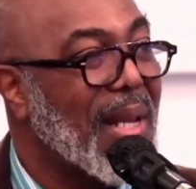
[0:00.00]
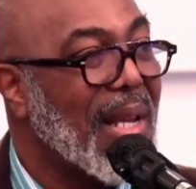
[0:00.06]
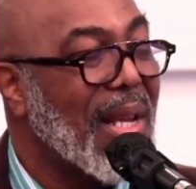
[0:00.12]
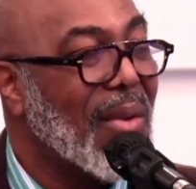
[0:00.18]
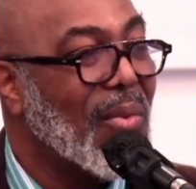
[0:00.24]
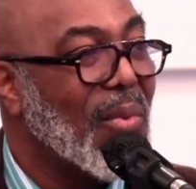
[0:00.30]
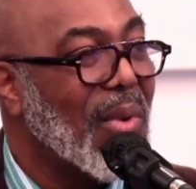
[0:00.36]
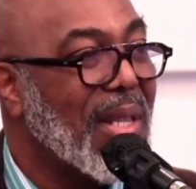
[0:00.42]

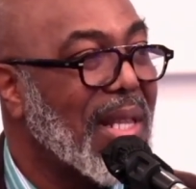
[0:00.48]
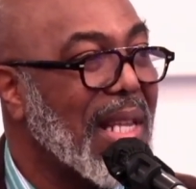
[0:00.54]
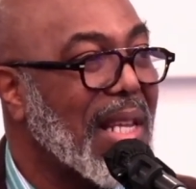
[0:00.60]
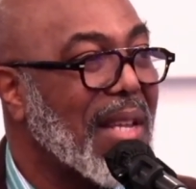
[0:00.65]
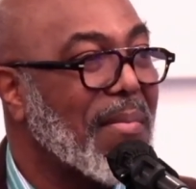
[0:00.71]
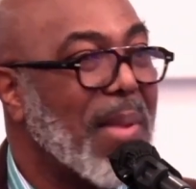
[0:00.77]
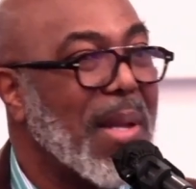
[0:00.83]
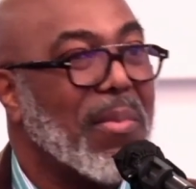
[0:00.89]
We
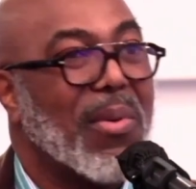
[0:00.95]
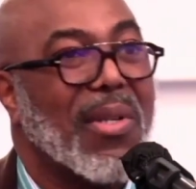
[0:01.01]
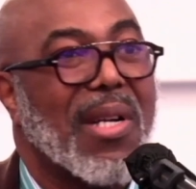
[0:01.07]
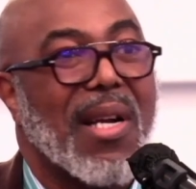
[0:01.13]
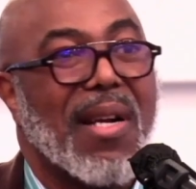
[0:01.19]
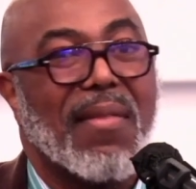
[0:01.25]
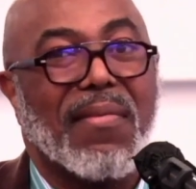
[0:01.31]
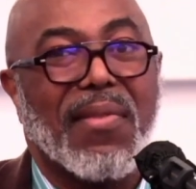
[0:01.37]
thinking people
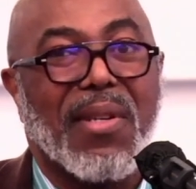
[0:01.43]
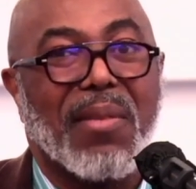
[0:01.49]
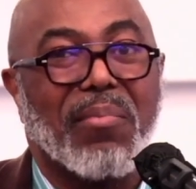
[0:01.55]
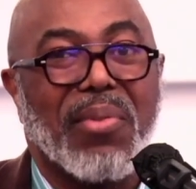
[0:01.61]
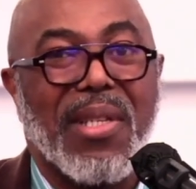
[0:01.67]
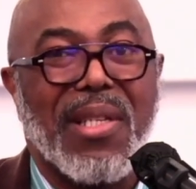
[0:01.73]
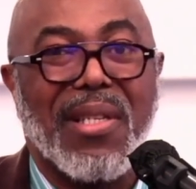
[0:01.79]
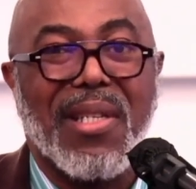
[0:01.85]
come for the
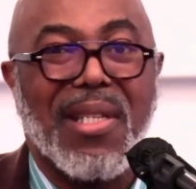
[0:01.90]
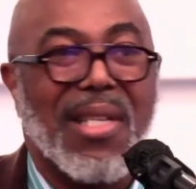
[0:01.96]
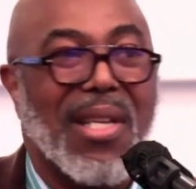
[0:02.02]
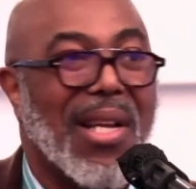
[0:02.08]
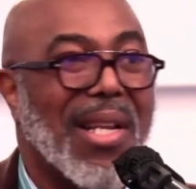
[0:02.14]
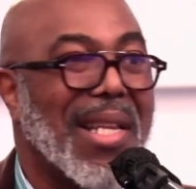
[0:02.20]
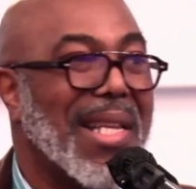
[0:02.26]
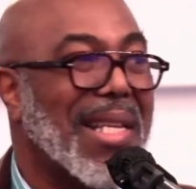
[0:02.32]
preaching.
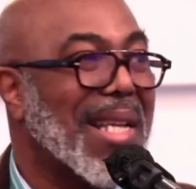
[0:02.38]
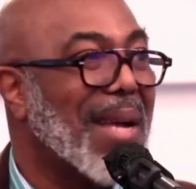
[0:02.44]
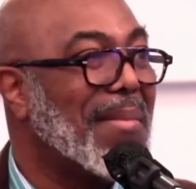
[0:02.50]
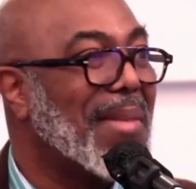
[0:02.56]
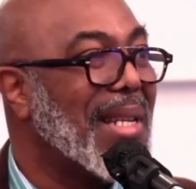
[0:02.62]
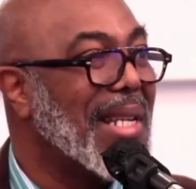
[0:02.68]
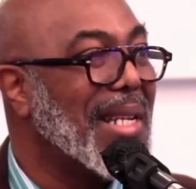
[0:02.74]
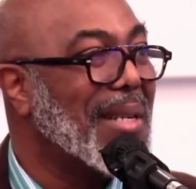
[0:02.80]
Y'all ain't coming
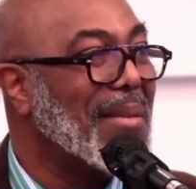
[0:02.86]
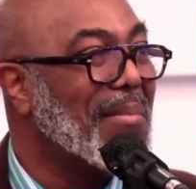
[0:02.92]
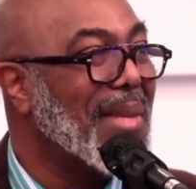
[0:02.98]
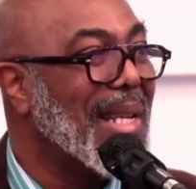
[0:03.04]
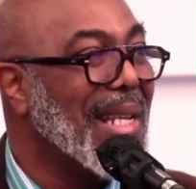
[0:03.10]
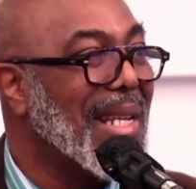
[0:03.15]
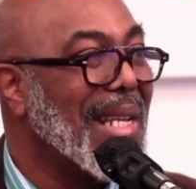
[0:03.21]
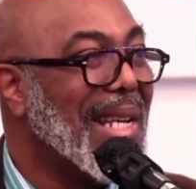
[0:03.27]
to hear me.